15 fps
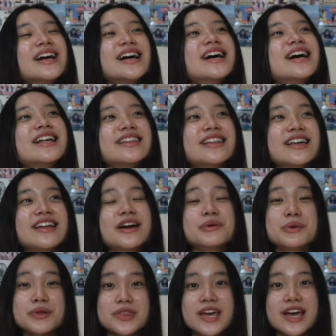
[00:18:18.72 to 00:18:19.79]
and then I
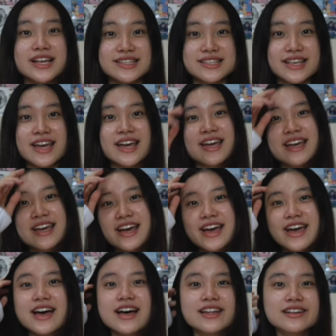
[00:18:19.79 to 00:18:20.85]
wrote the essay,
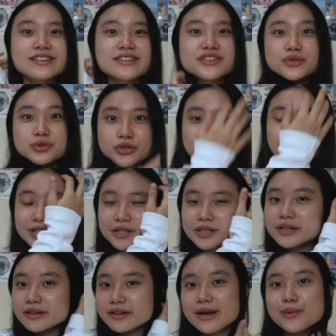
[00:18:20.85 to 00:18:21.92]
and
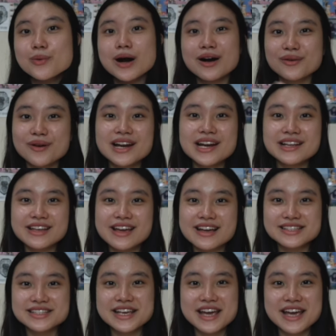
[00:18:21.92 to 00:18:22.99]
during, like, while writing the
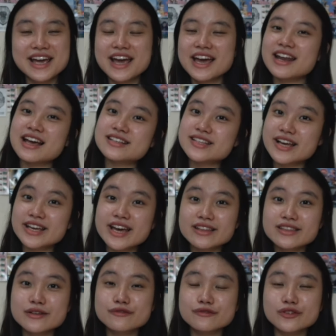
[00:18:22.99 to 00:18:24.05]
essay and as I get
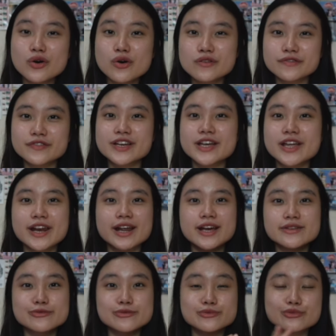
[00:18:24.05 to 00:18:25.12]
the flow of it,
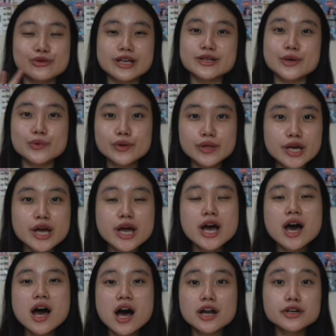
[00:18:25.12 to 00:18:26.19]
and as I really
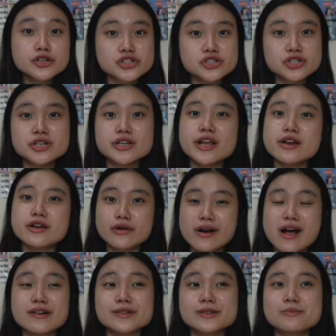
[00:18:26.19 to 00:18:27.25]
understood and
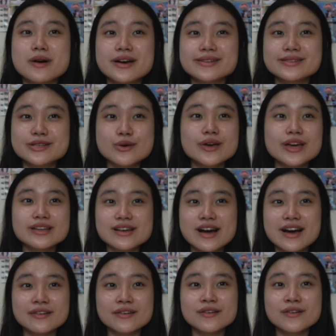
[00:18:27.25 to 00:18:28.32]
grasped my TOK
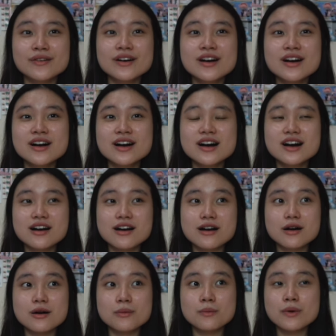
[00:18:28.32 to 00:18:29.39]
title,
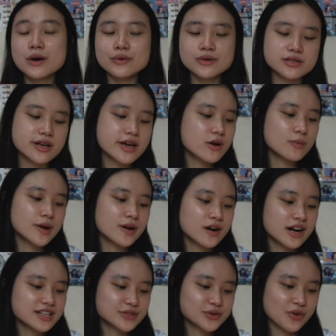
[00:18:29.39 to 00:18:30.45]
I was like, oh my god,
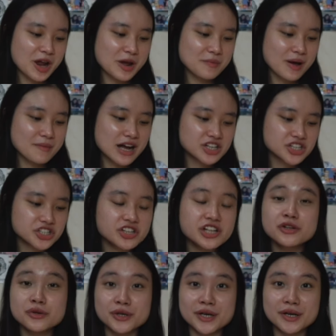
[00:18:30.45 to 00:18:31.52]
it's great. I'm actually
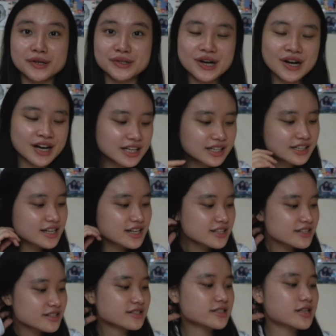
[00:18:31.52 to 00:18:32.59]
learning a lot.
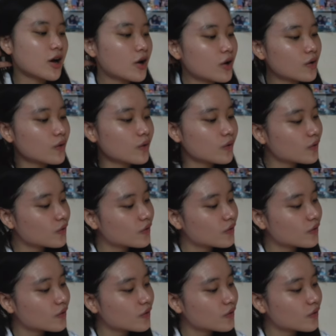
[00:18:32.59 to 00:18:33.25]
So